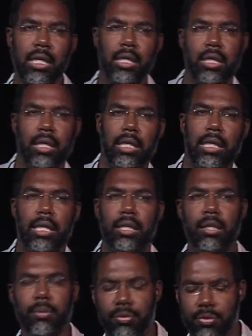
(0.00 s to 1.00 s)
a
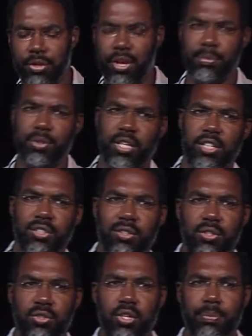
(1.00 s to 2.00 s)
little bit of
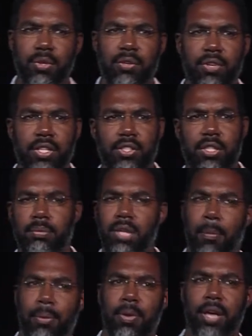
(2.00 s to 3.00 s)
computational descriptive, and some
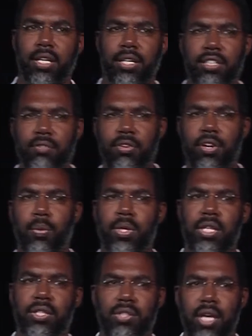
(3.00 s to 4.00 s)
topic modeling to figure out what
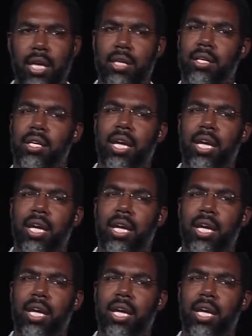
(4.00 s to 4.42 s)
they said.